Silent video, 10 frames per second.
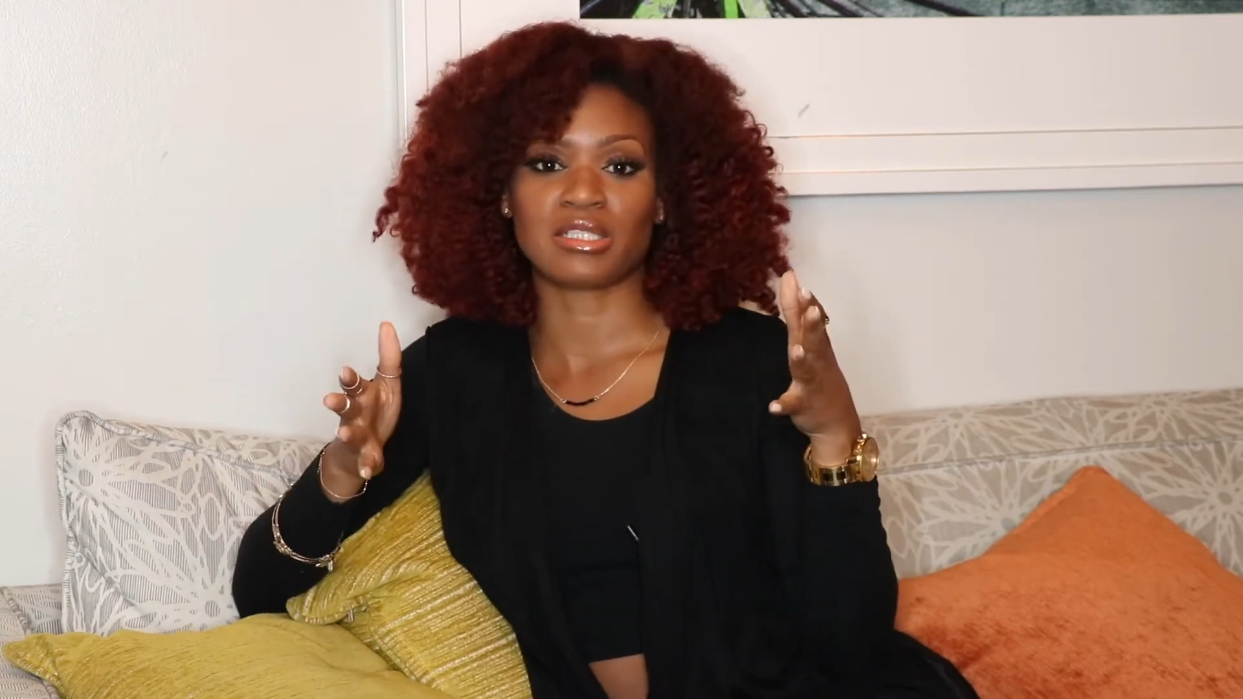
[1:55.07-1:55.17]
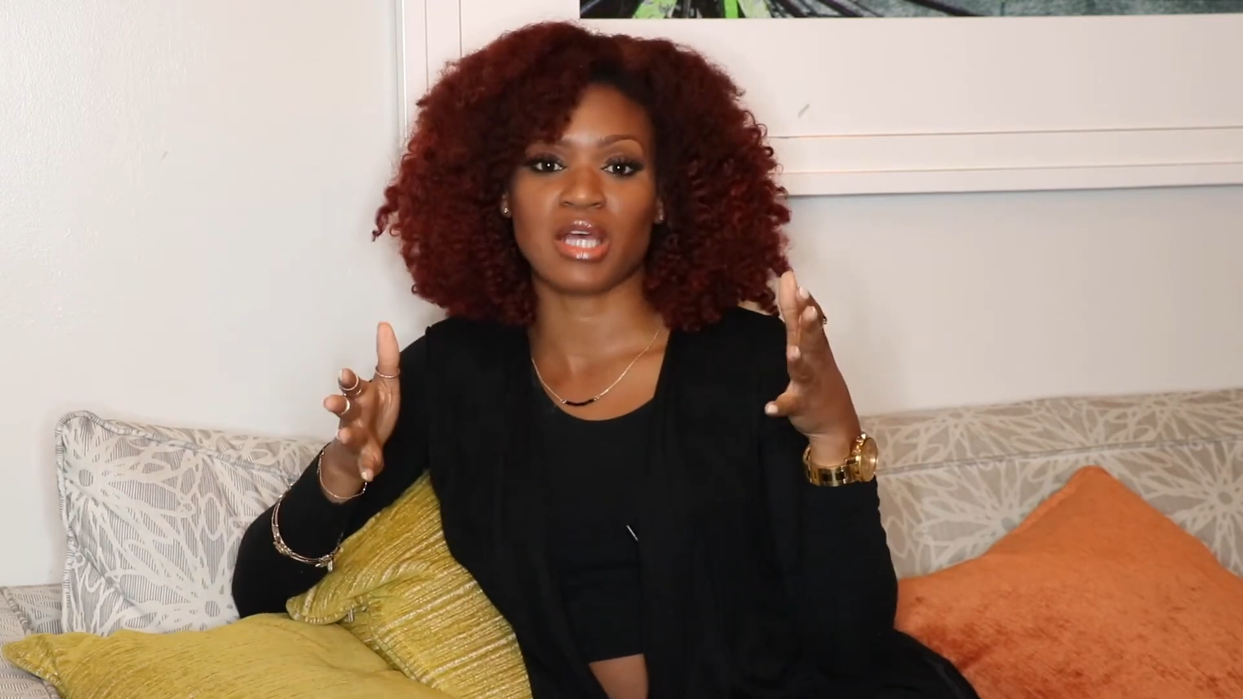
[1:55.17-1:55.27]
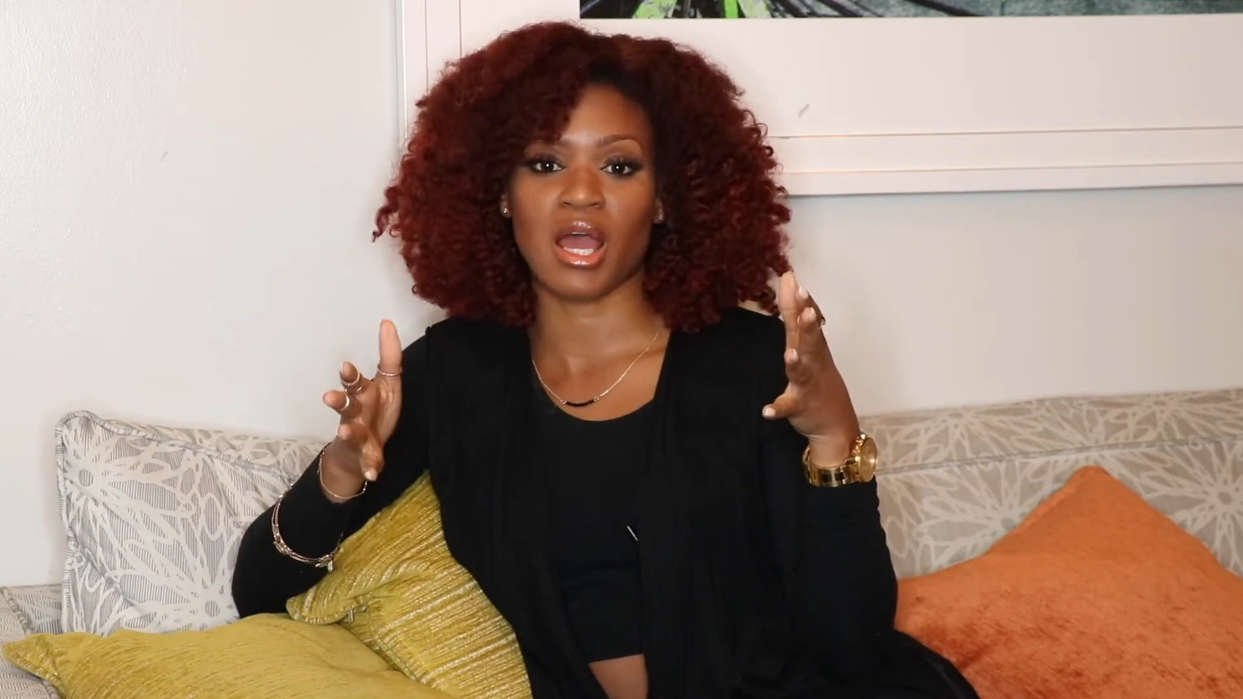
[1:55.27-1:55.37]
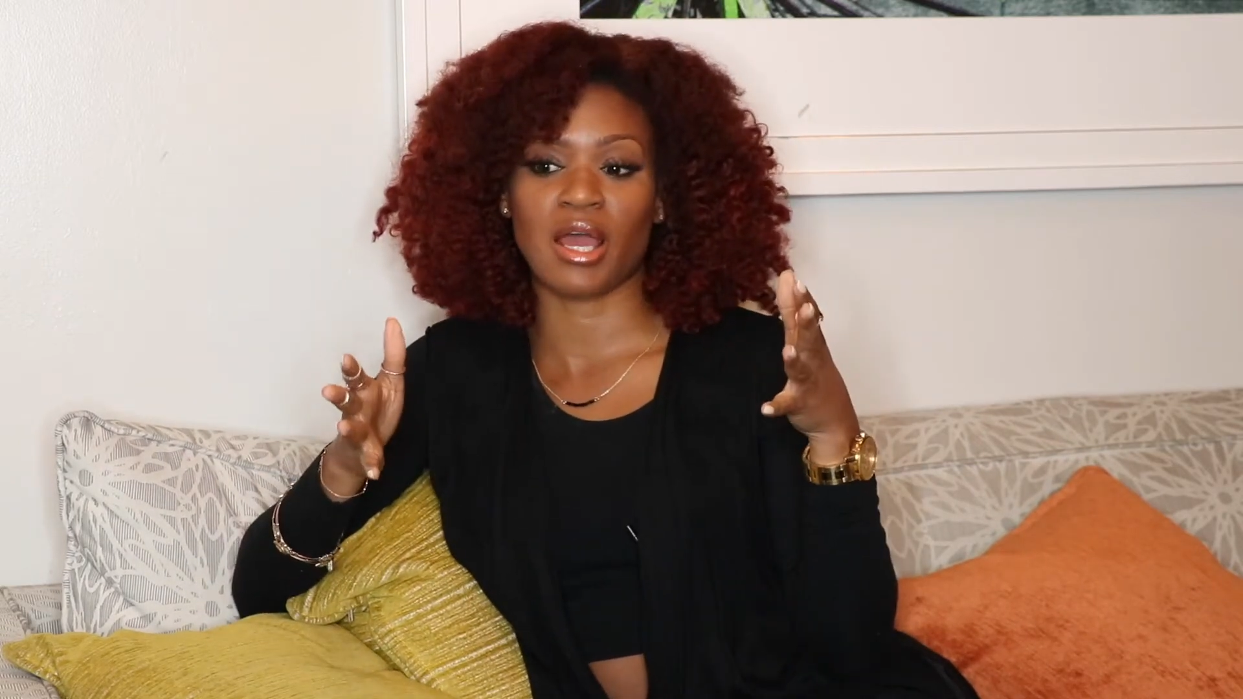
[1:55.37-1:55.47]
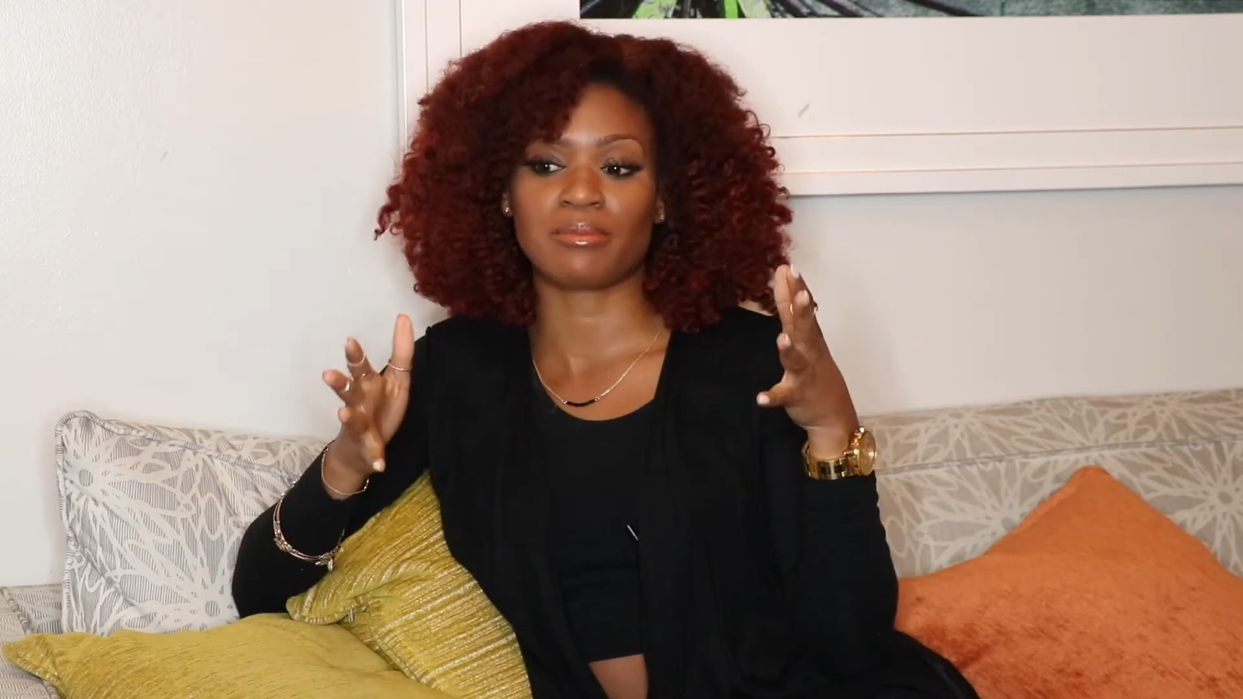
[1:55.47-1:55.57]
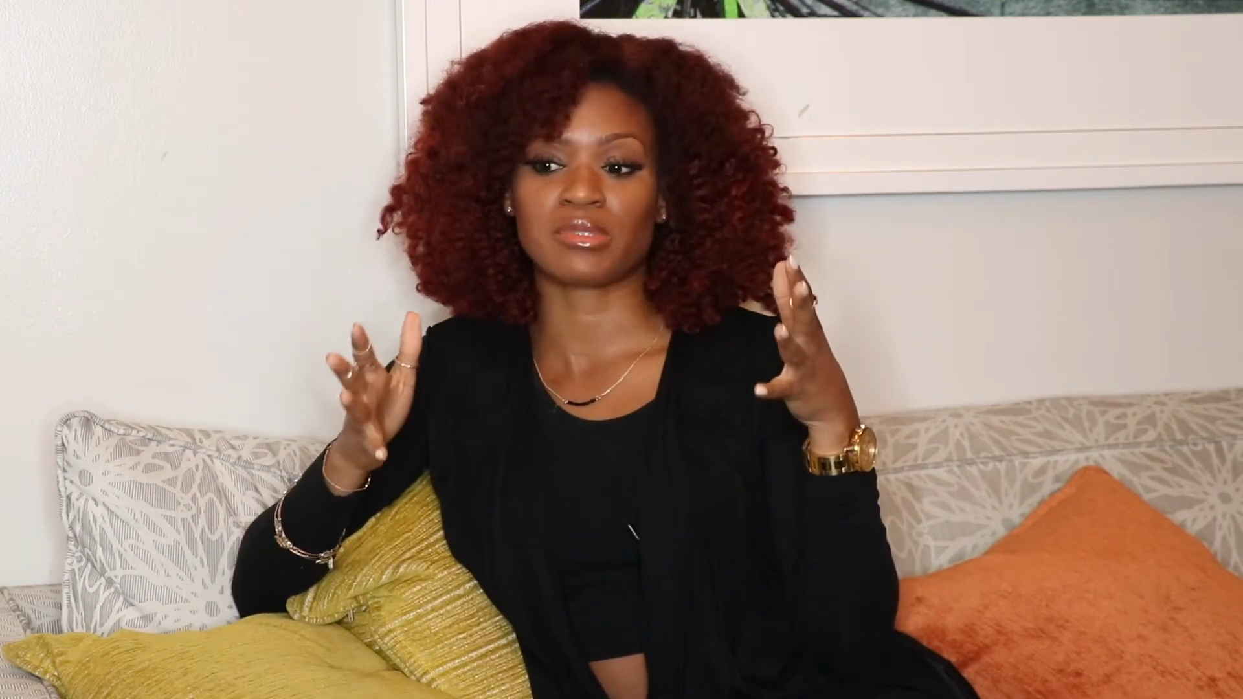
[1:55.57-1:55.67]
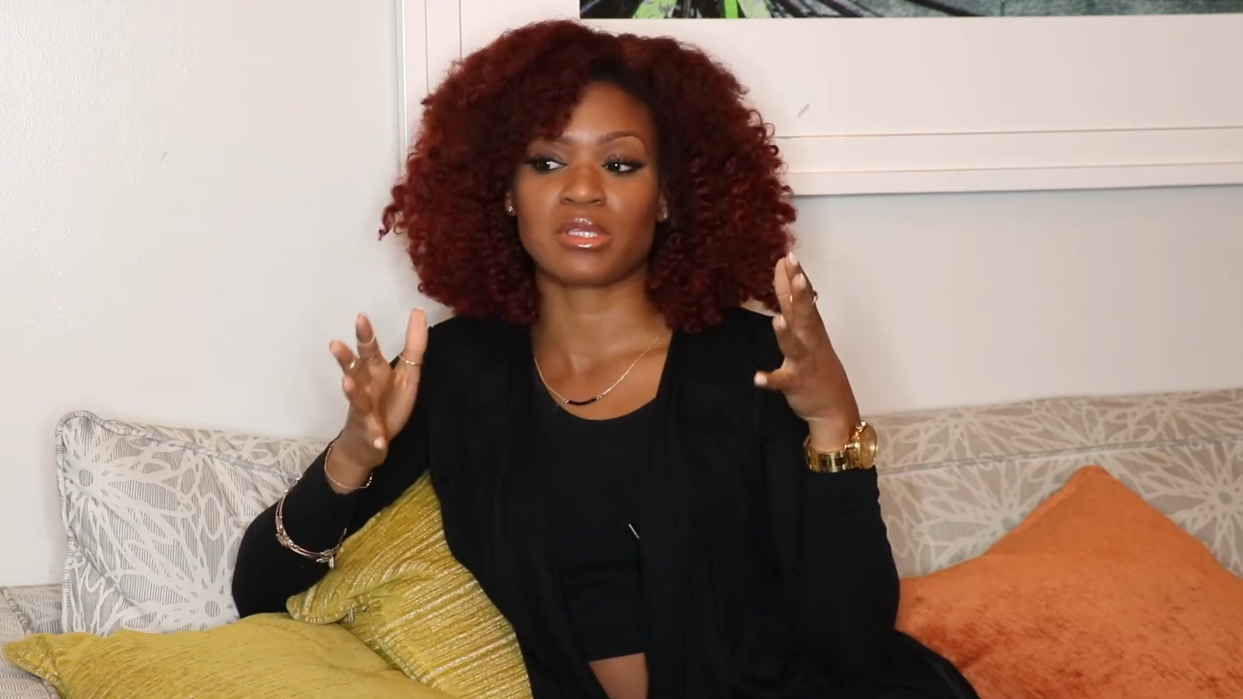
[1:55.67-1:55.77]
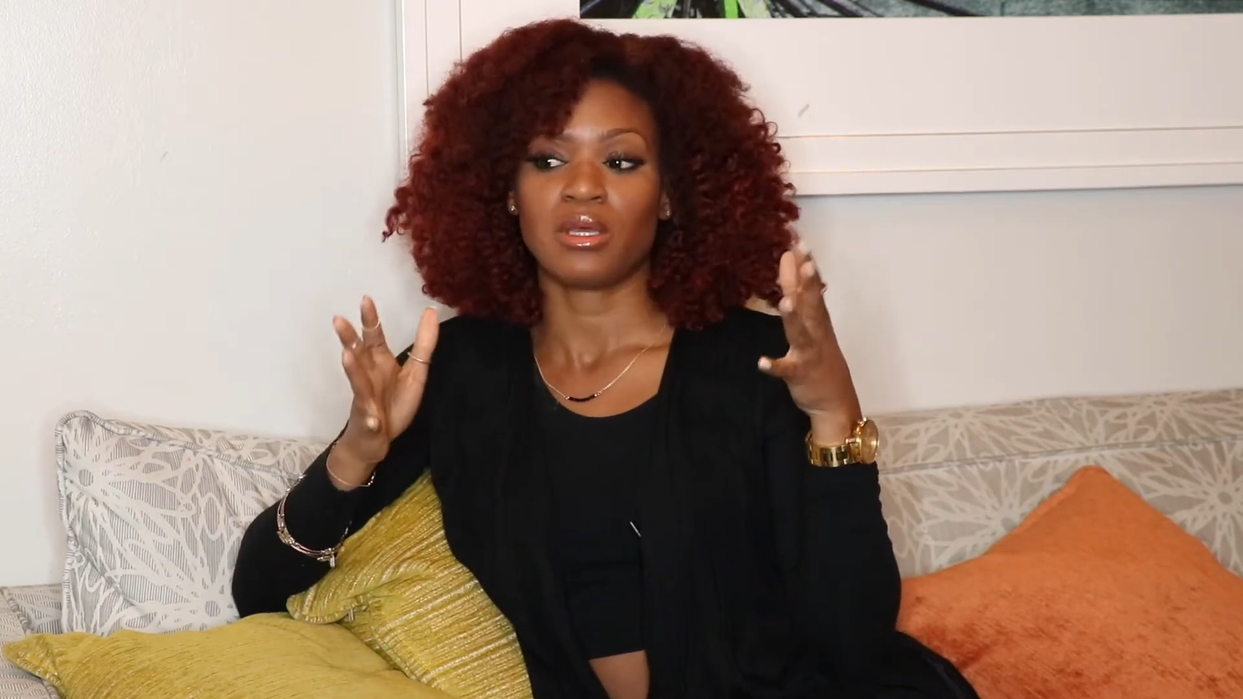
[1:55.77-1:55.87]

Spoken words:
times